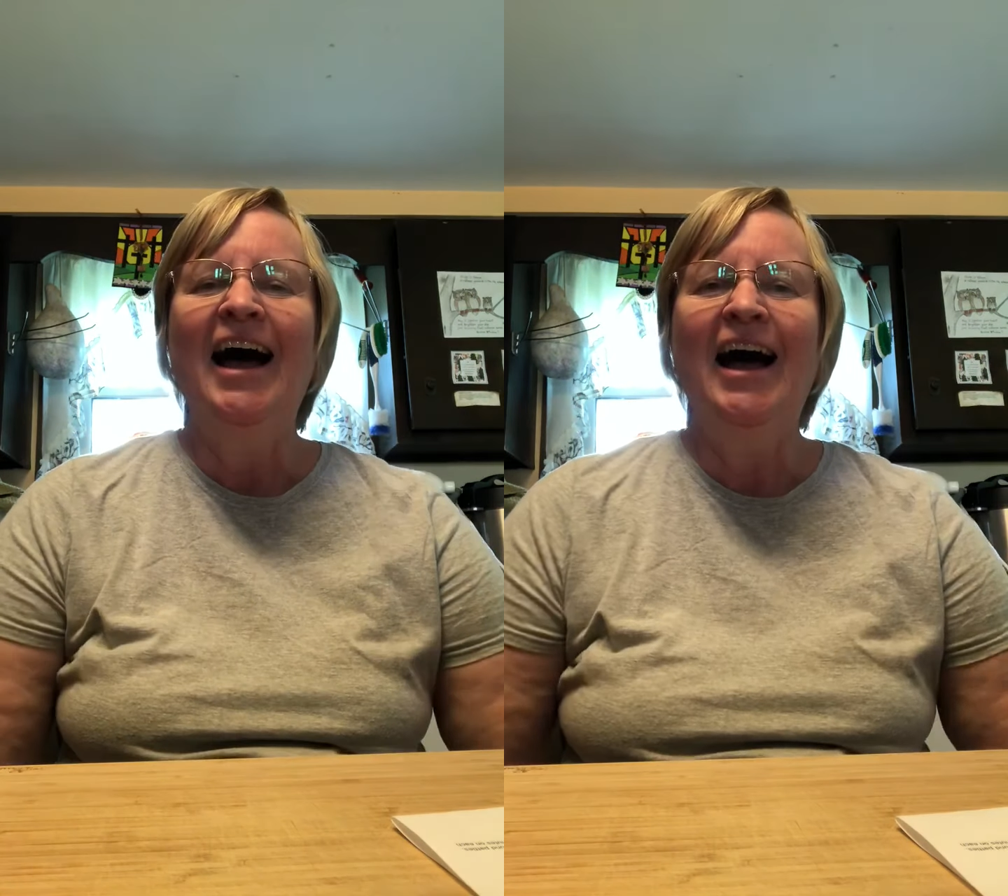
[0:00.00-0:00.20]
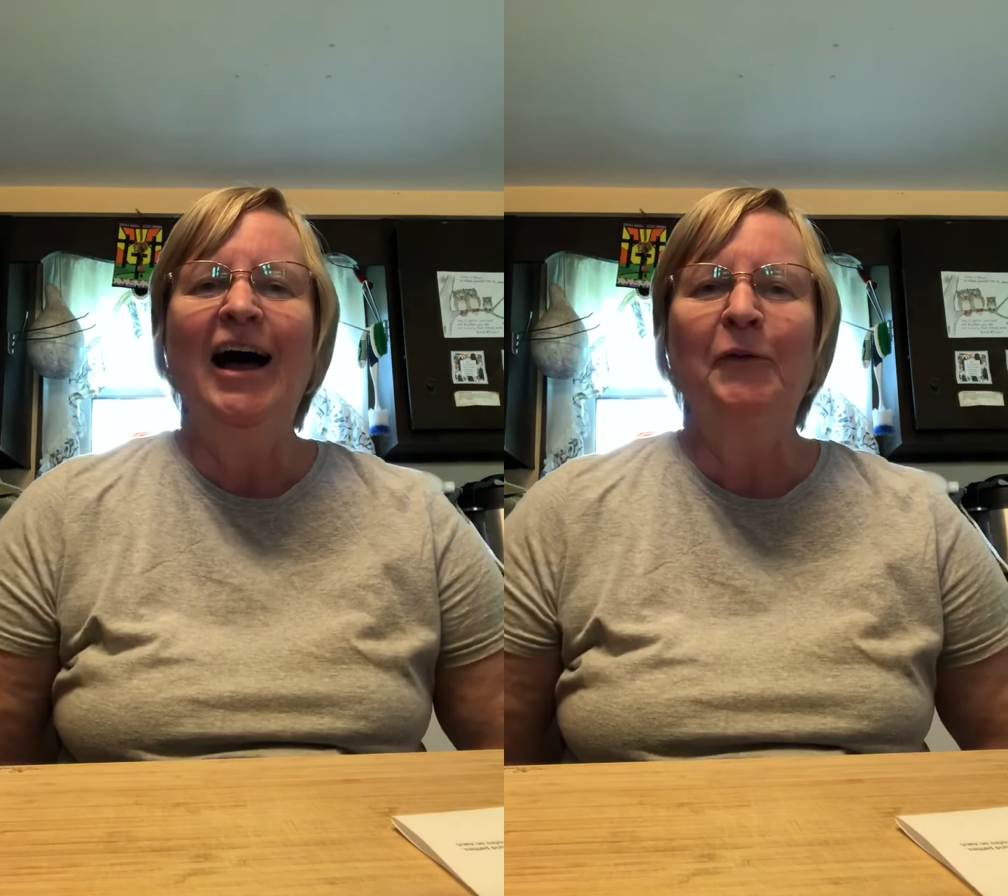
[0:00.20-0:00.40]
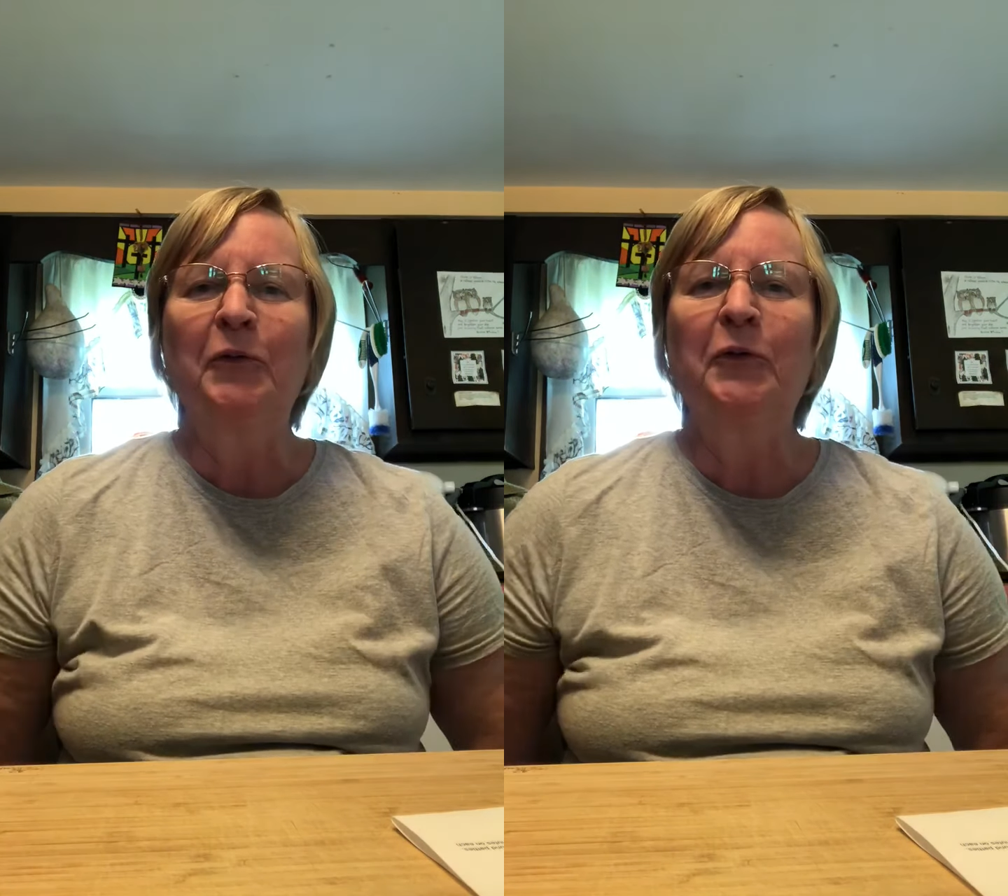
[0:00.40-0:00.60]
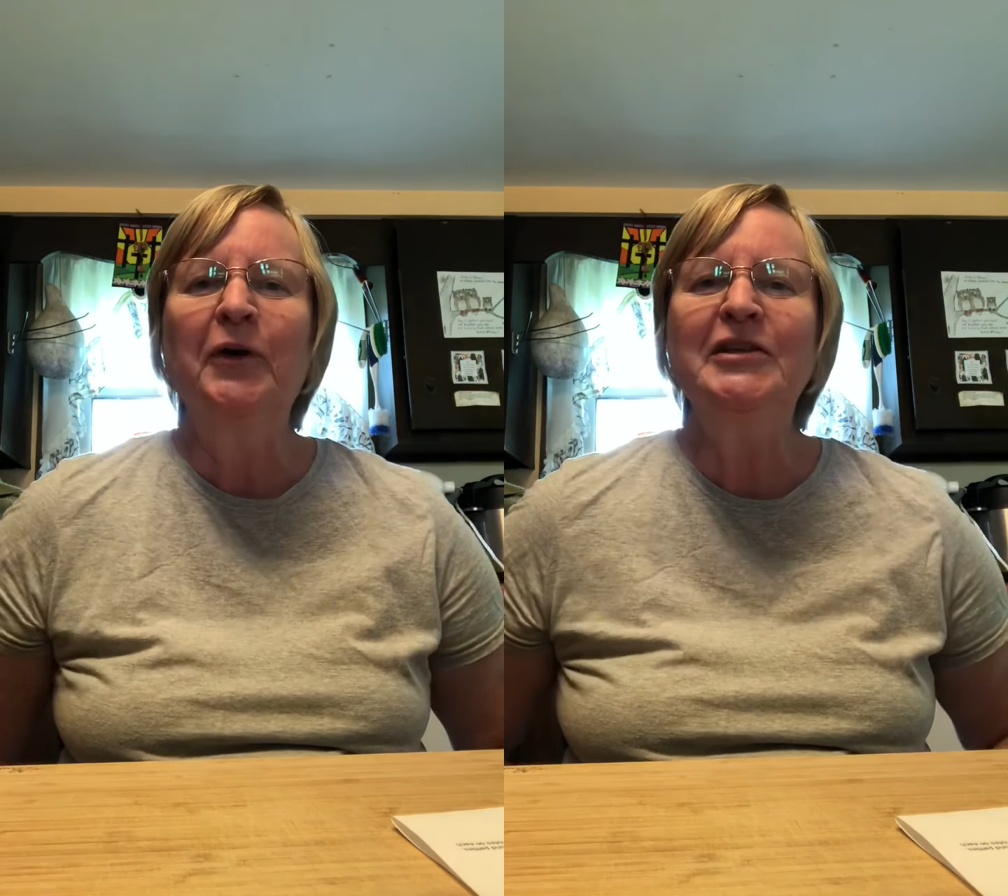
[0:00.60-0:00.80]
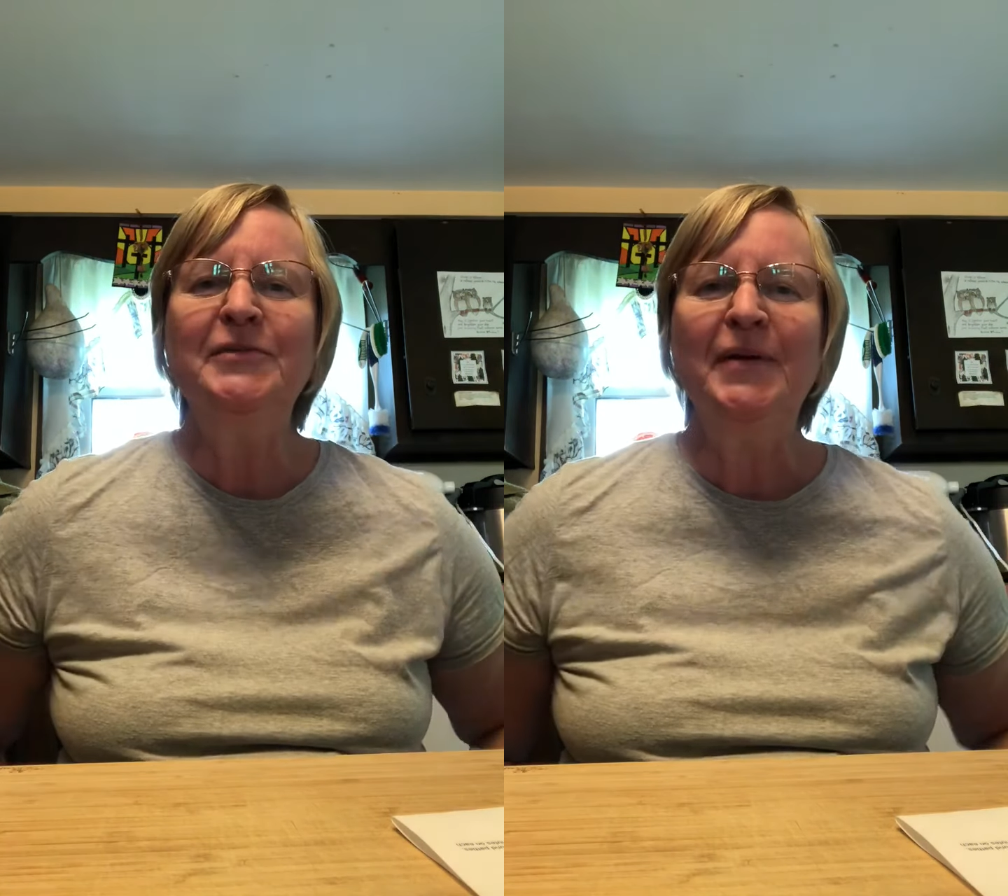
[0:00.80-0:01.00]
We're
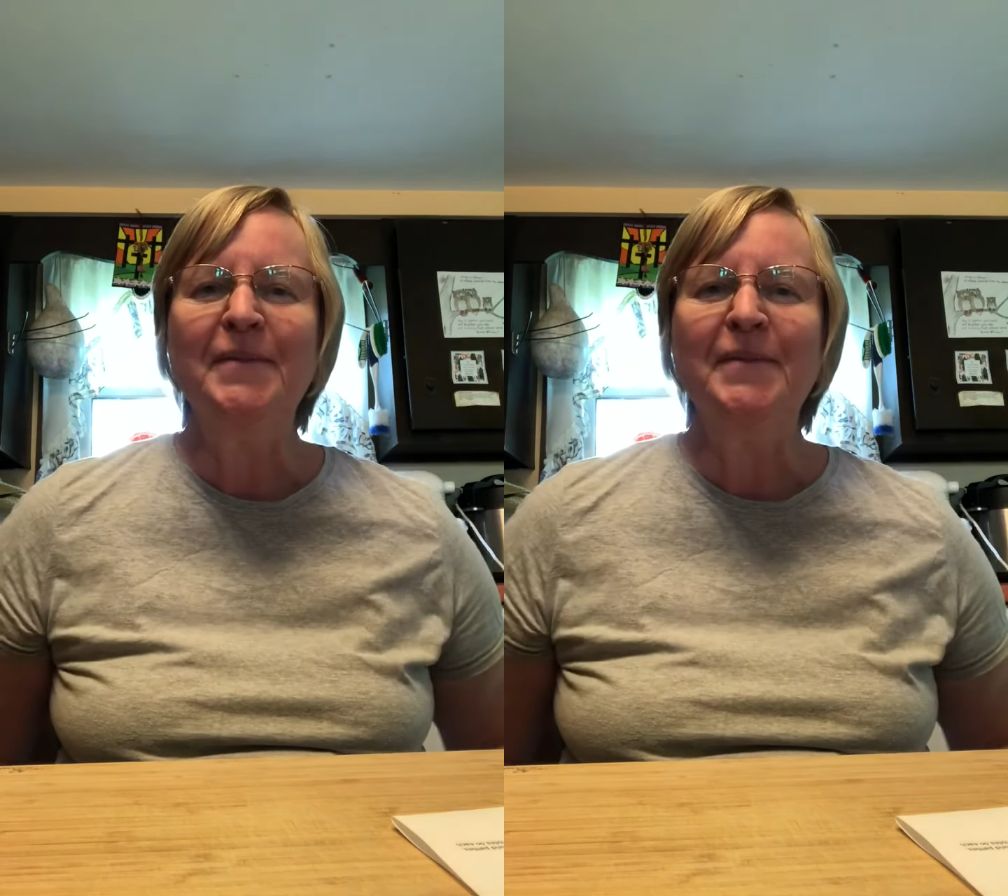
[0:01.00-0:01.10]
going to be